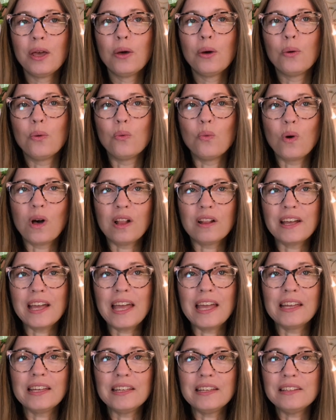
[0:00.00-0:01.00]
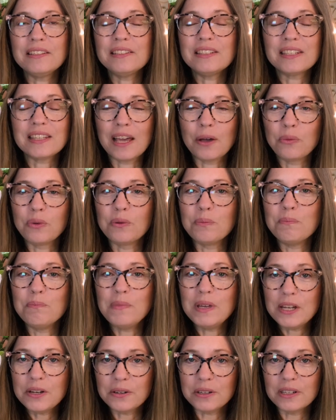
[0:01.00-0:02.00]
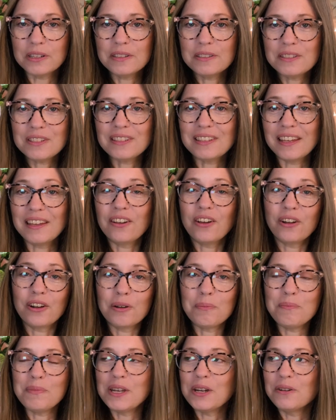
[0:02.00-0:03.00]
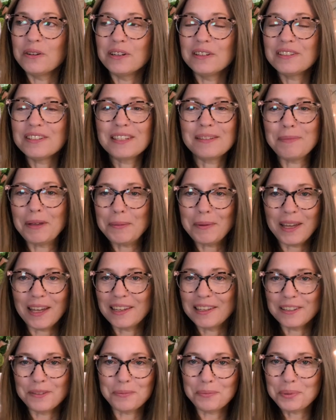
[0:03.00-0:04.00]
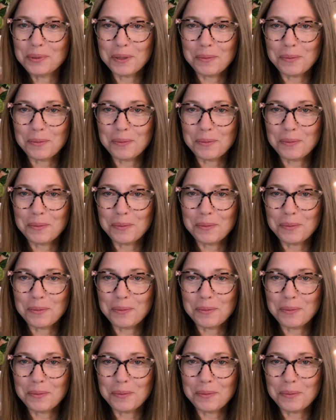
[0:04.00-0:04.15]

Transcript: wall hangings that were mirrors. They are mirrors. Maybe I can put a